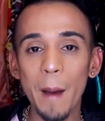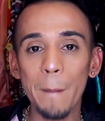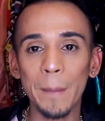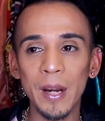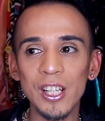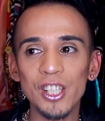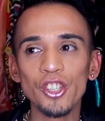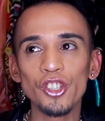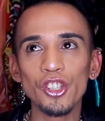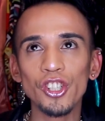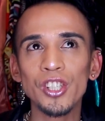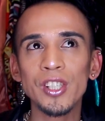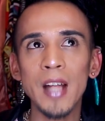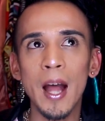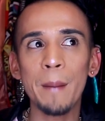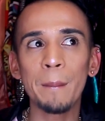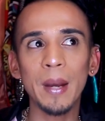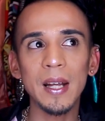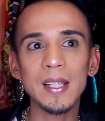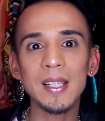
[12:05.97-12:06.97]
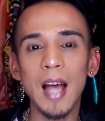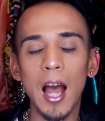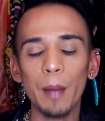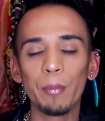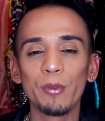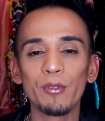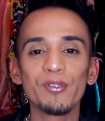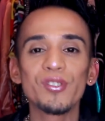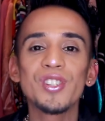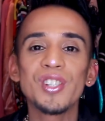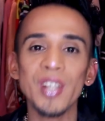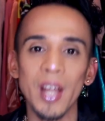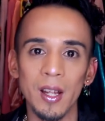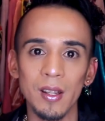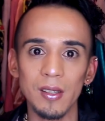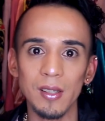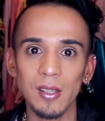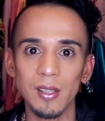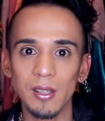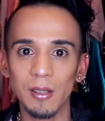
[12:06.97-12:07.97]
but it's just not my type of
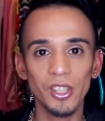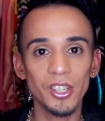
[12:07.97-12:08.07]
scent.